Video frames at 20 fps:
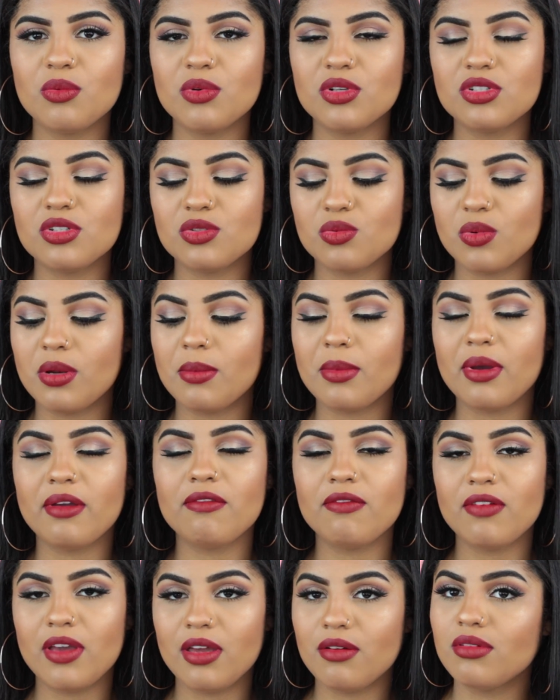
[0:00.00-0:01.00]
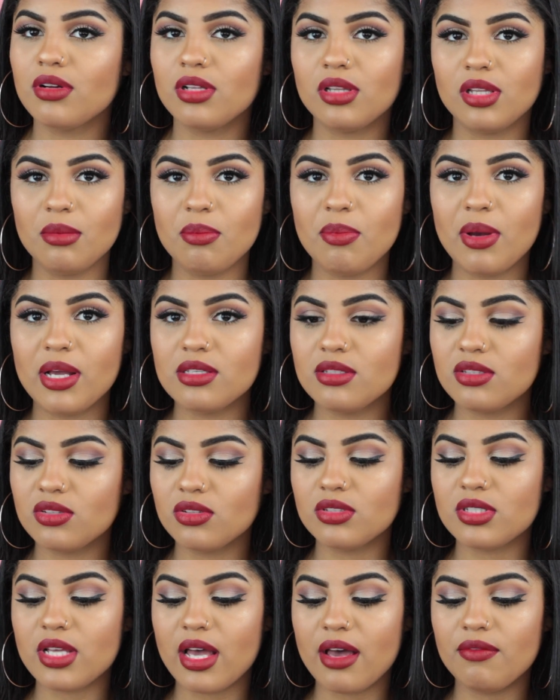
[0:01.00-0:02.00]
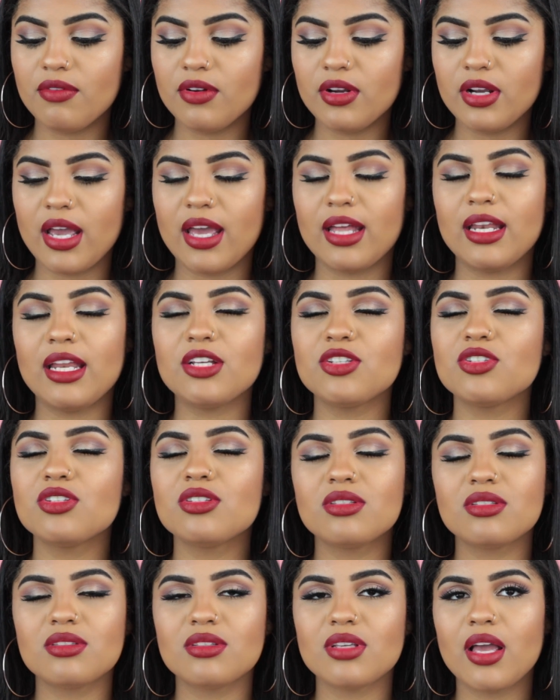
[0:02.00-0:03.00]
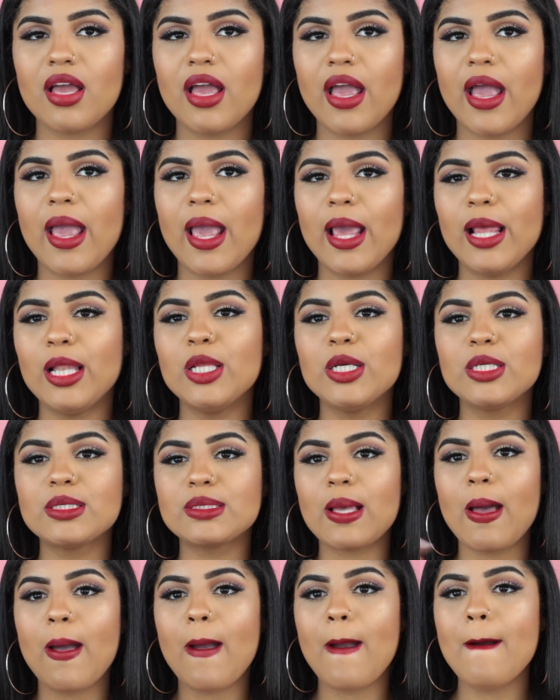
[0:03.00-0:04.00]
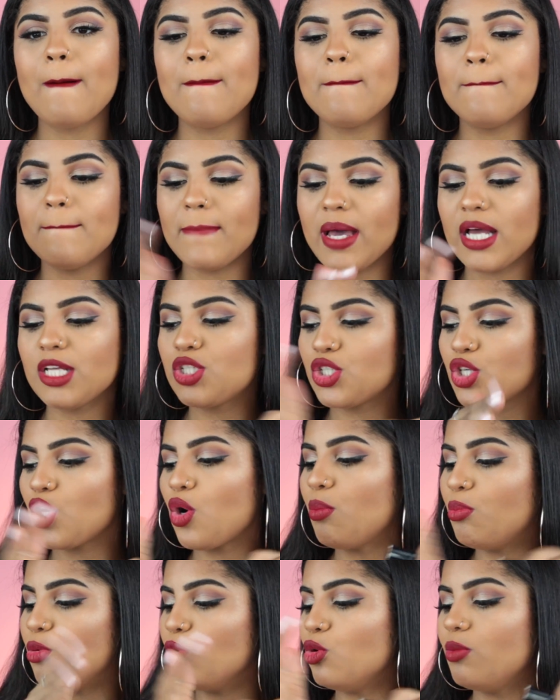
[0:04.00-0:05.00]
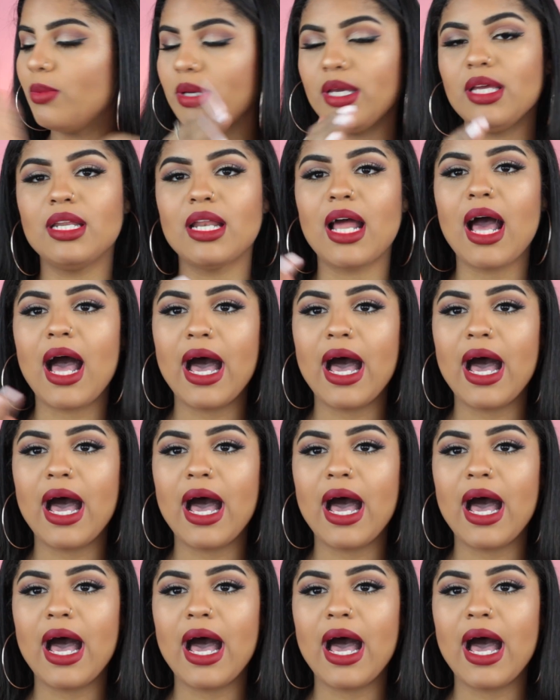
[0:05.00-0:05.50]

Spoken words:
which is one of my favorite lip pencils ever, and it looks Metro Boomin'.